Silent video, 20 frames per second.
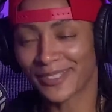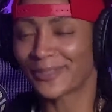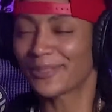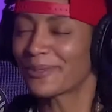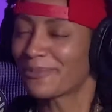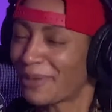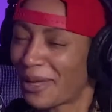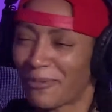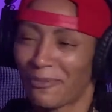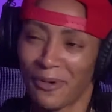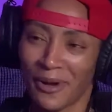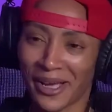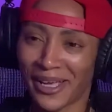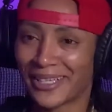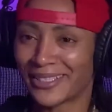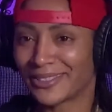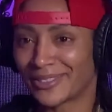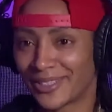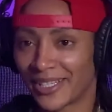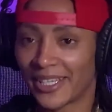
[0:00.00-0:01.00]
So they're like,
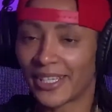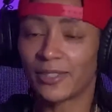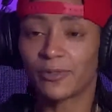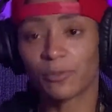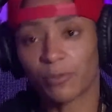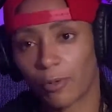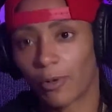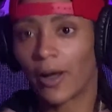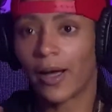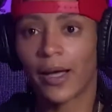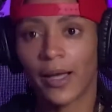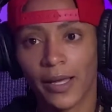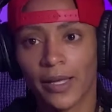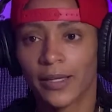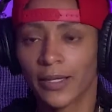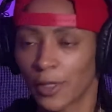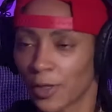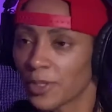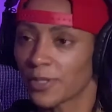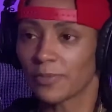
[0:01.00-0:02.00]
why is that?
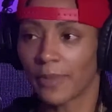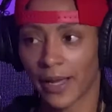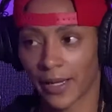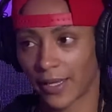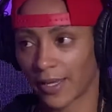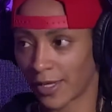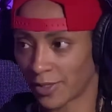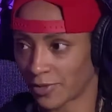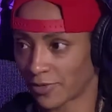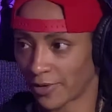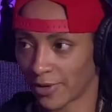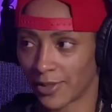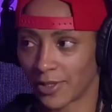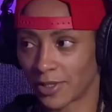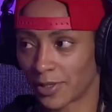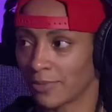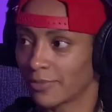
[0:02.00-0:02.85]
Why? Here's my catchphrase.